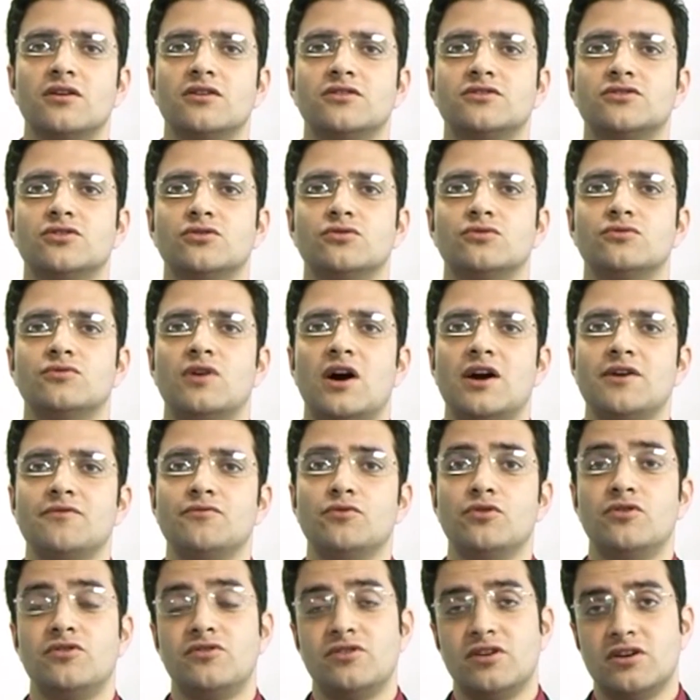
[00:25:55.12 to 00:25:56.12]
so I would
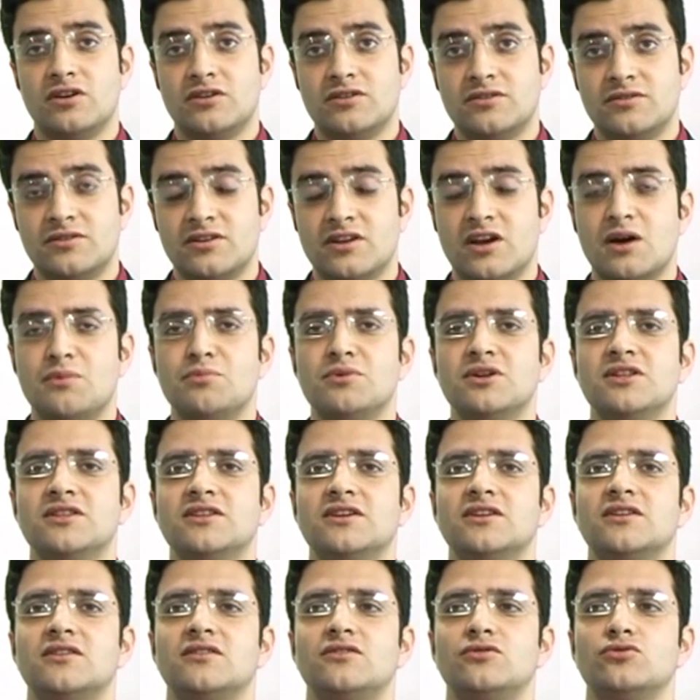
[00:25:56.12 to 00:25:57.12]
uh, recommend
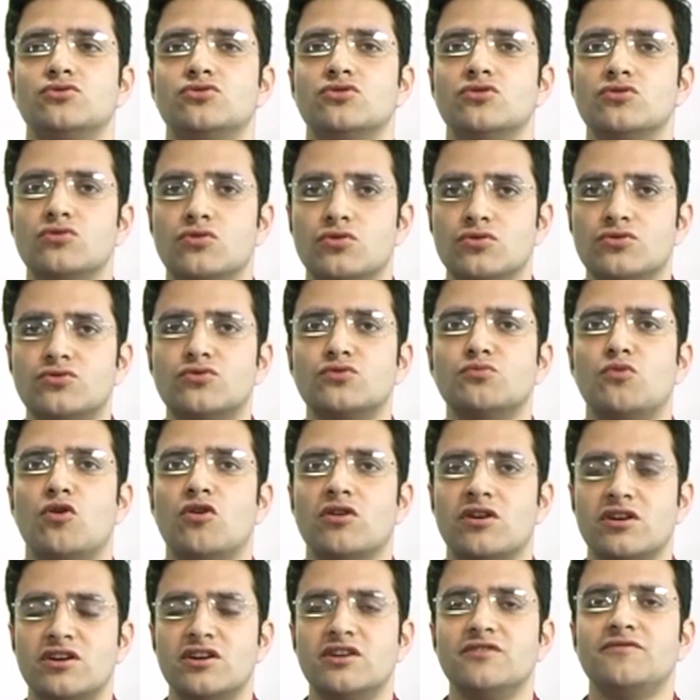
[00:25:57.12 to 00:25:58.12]
that you should go through mock
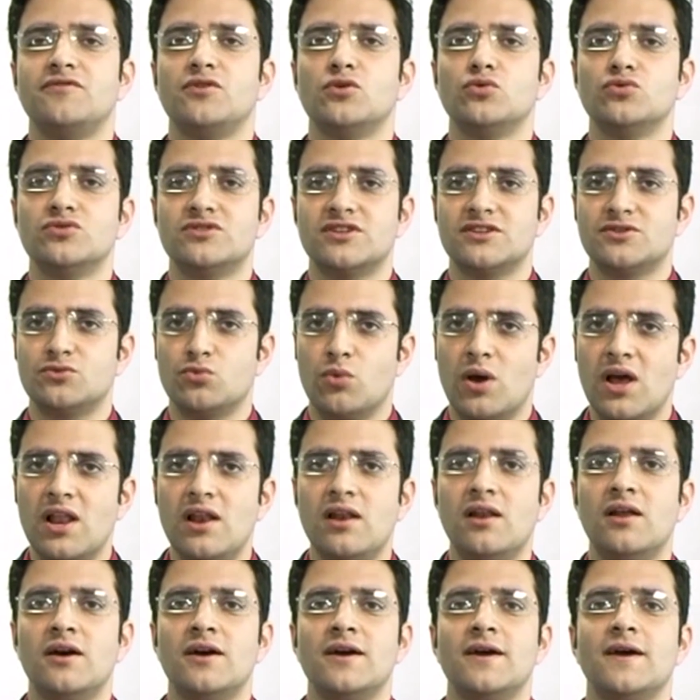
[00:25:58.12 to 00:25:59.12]
interviews as well
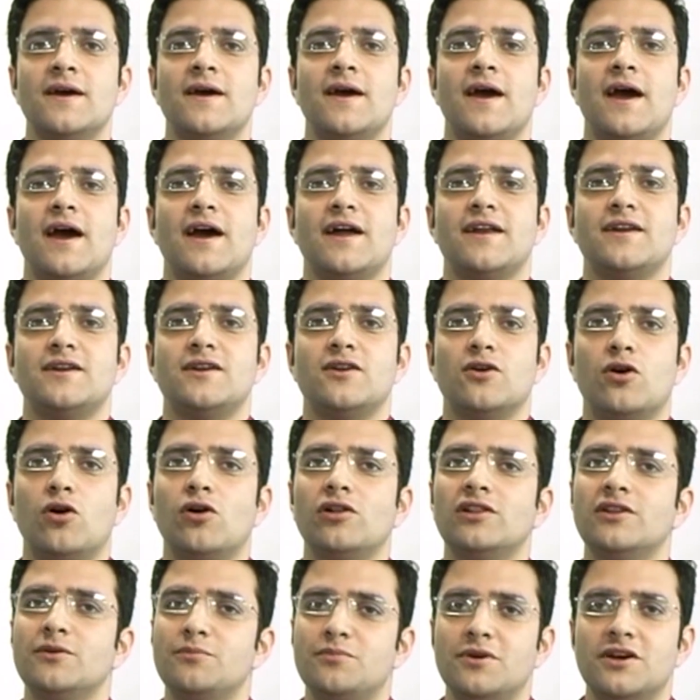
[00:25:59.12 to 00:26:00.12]
and all the